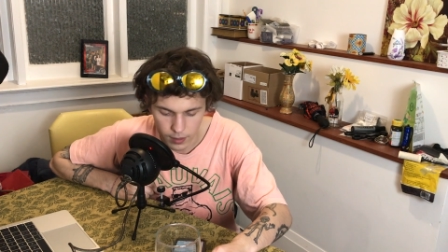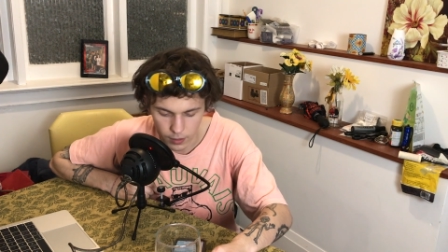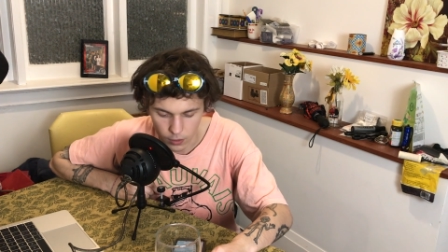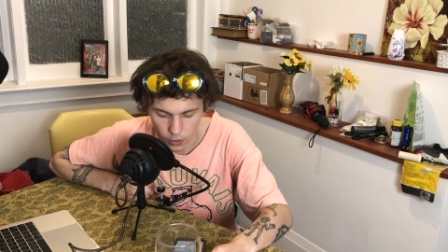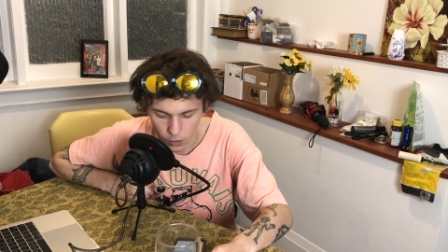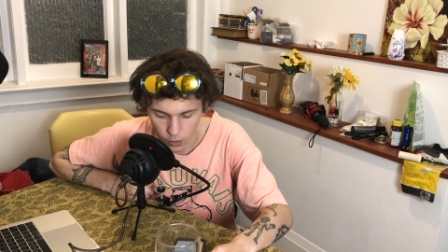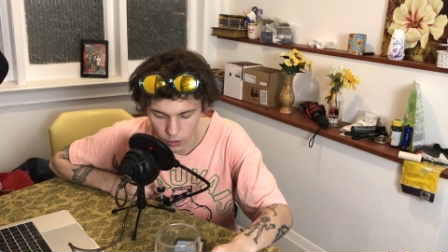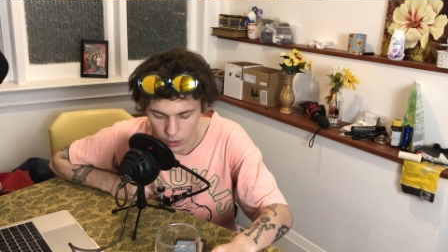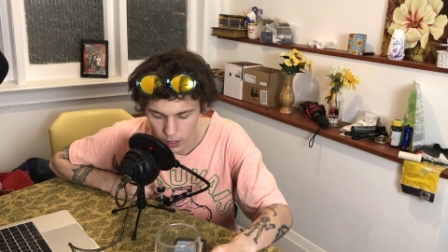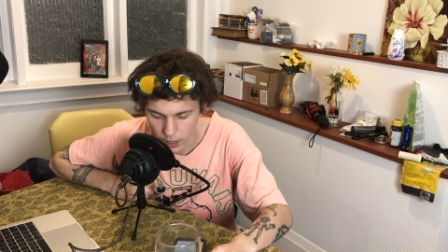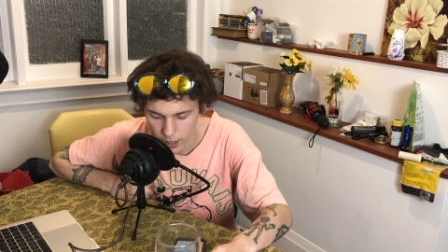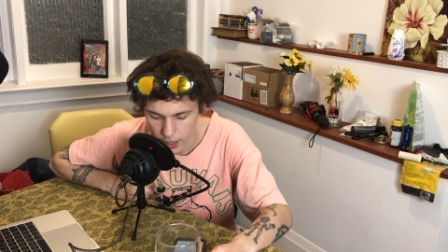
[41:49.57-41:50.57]

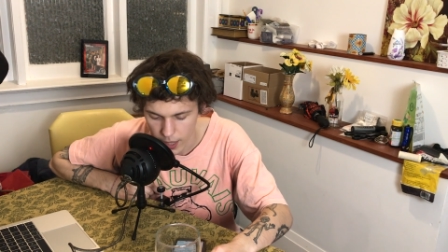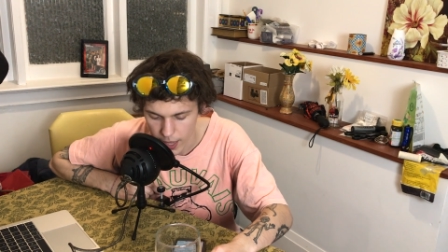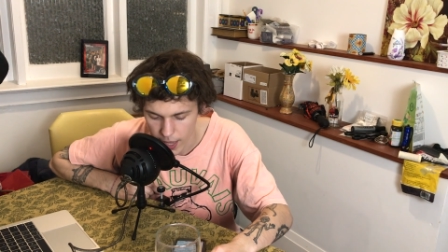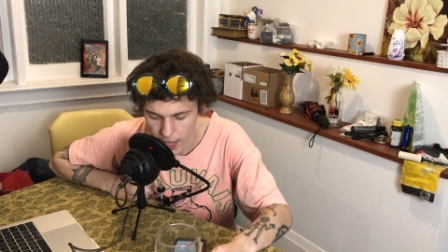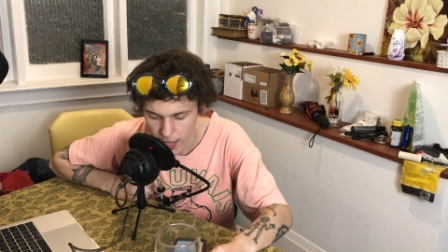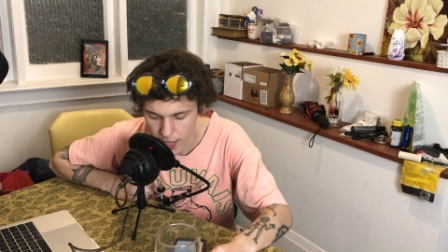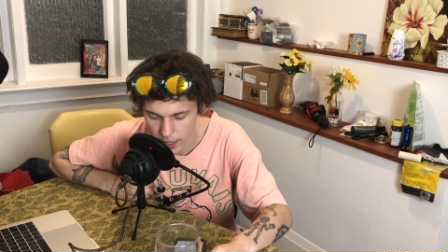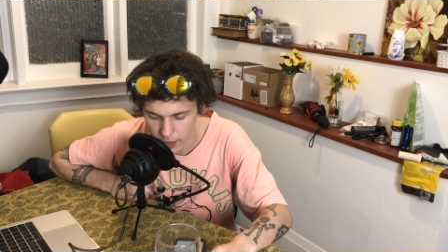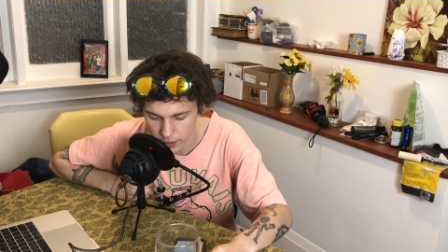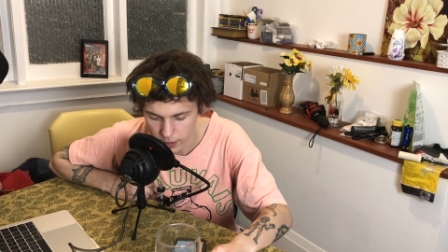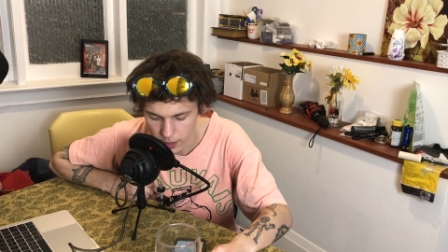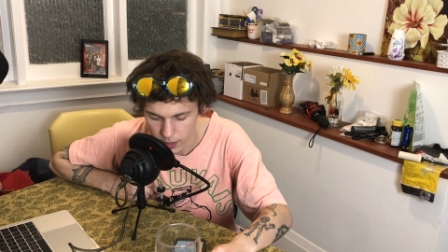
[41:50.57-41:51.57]
Nicole
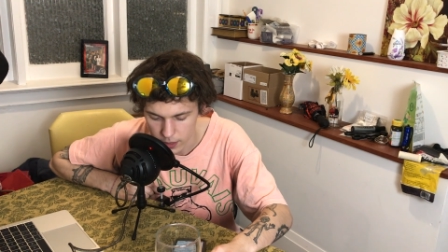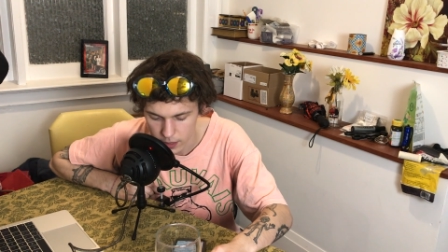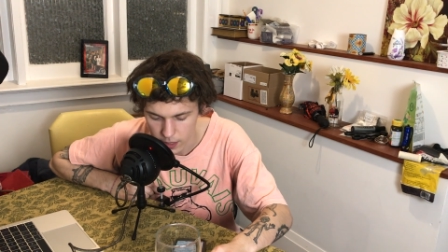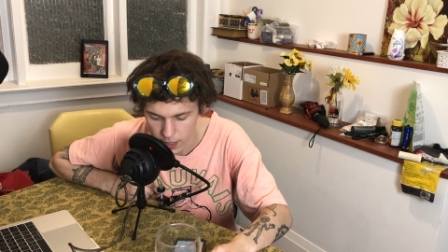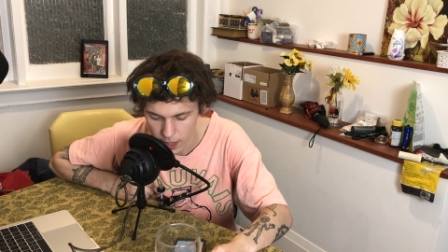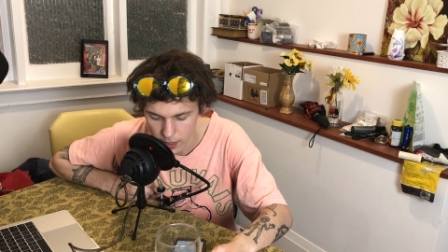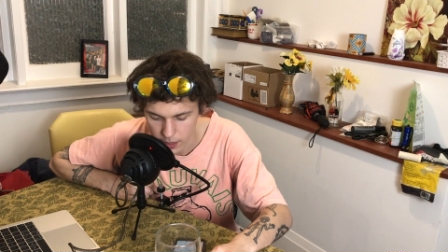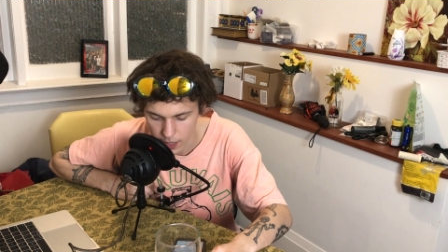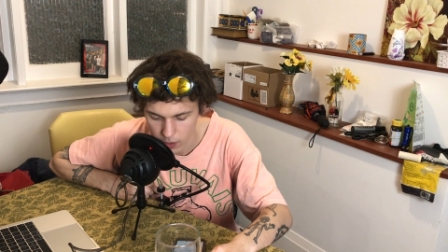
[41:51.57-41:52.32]
Aliens asks,